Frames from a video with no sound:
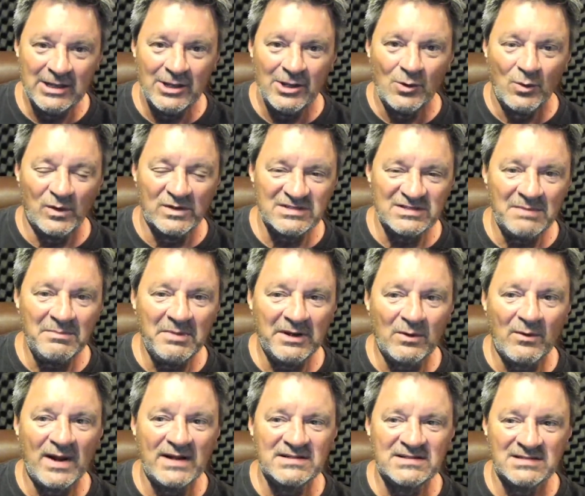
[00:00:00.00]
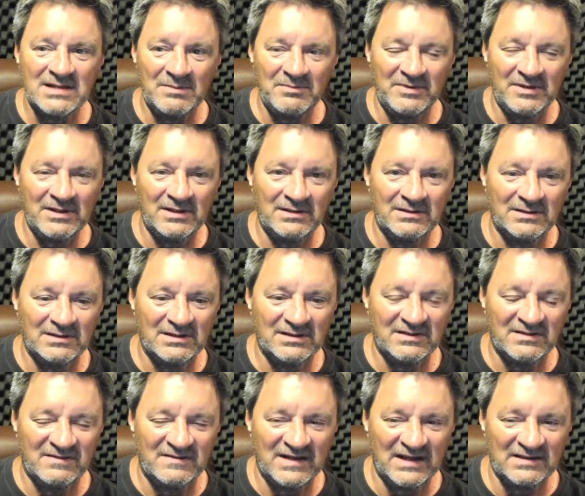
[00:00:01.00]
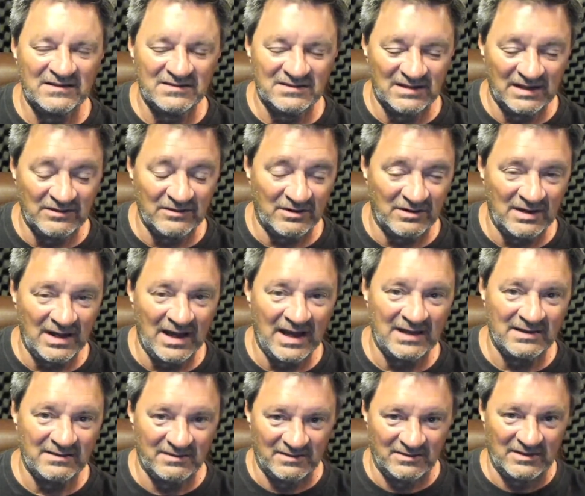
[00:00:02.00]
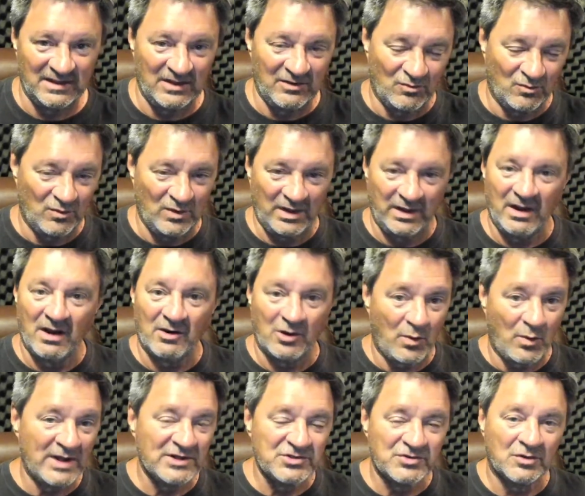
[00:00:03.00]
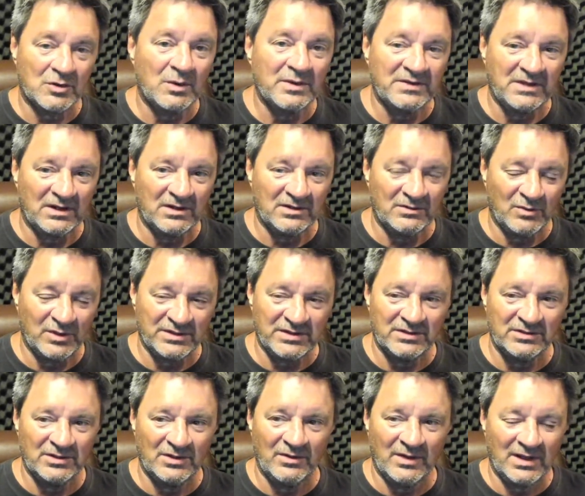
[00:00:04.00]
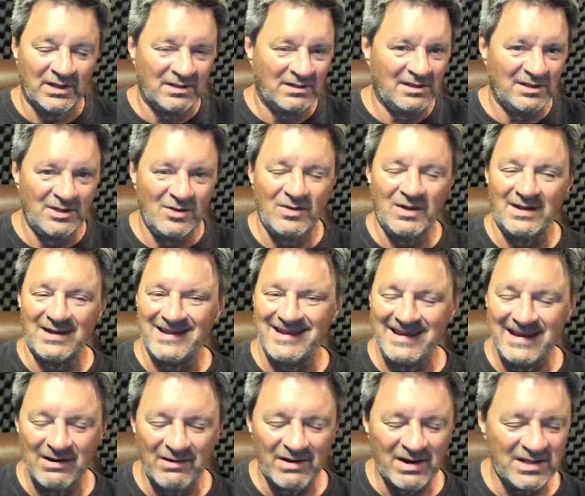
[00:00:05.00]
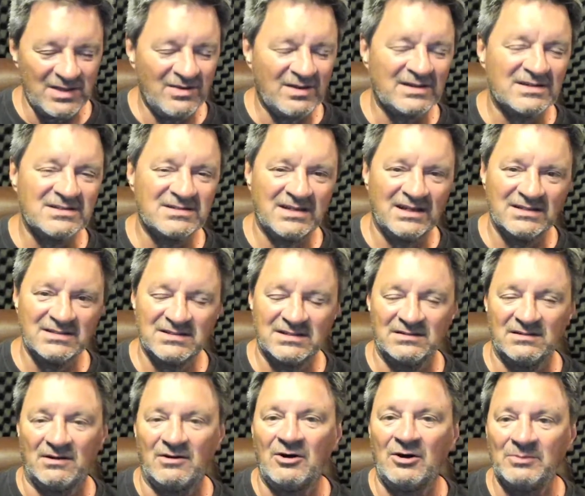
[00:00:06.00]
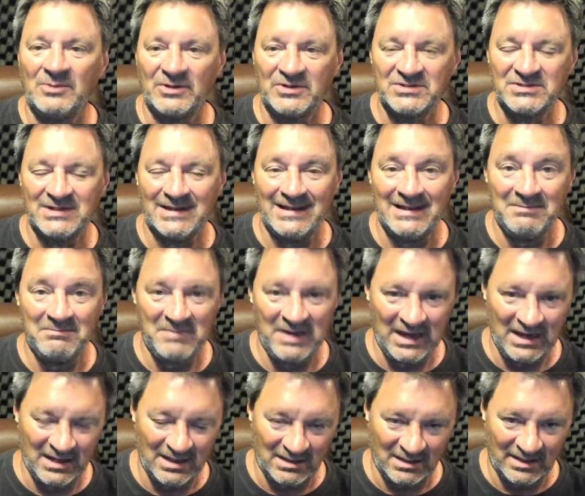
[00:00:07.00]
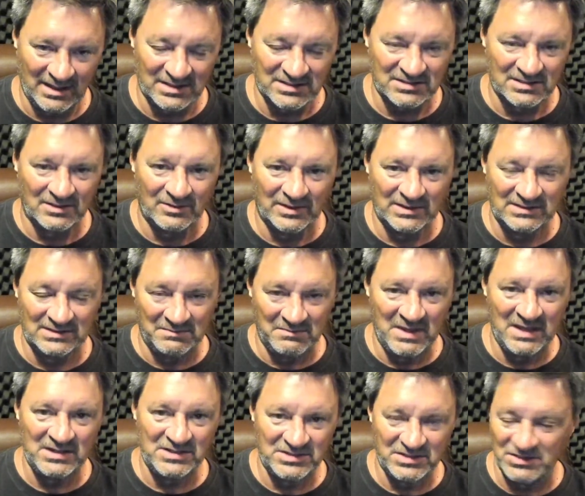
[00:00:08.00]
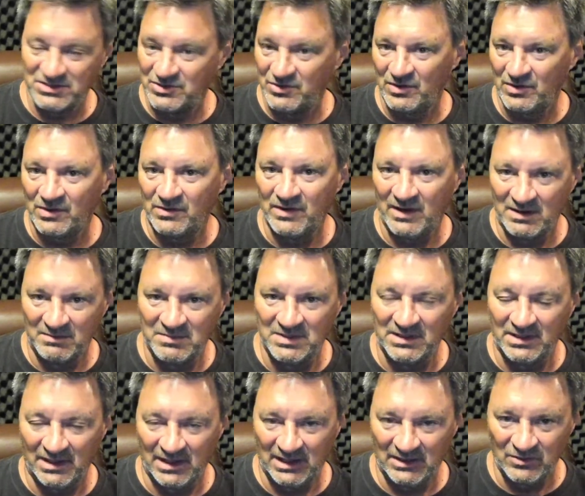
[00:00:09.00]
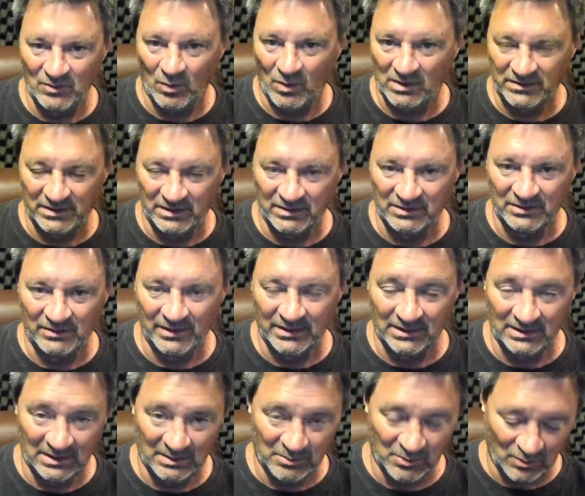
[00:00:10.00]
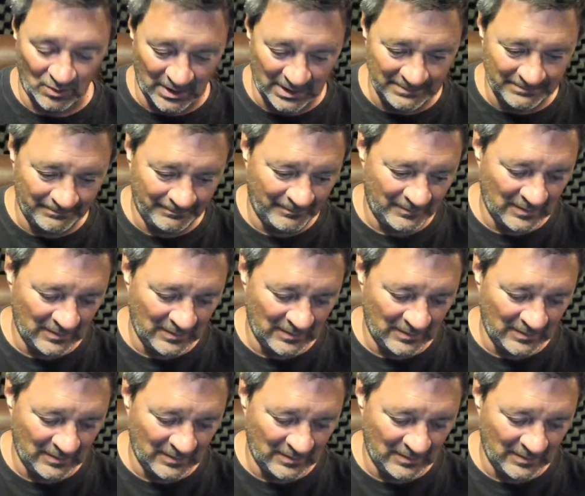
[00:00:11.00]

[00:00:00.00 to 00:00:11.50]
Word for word: When somebody writes something that and they're not, they really aren't quite sure what they're what they're doing. You can hear it, you can sense it almost immediately. So it diminishes your credibility in the work that you're doing. Number one.